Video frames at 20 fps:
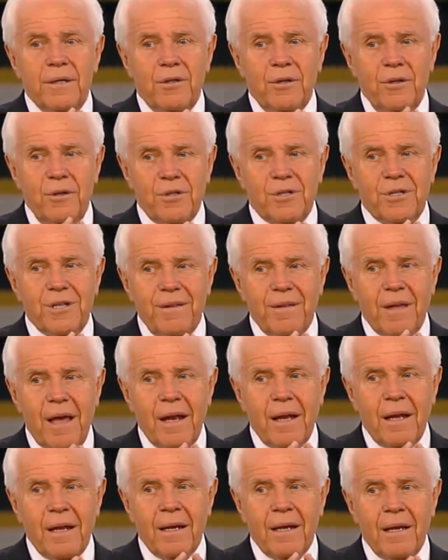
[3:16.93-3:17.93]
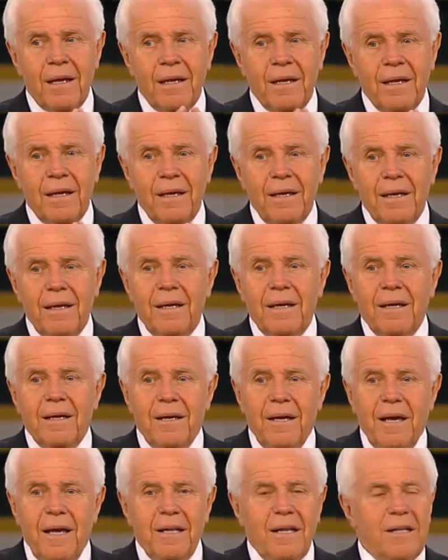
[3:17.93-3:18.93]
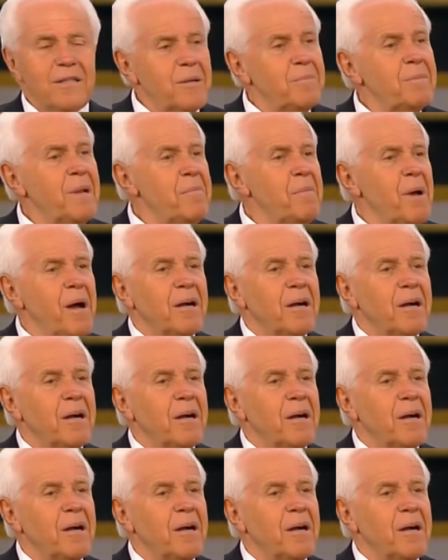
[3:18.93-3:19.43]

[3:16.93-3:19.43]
Do you see that? And then sometime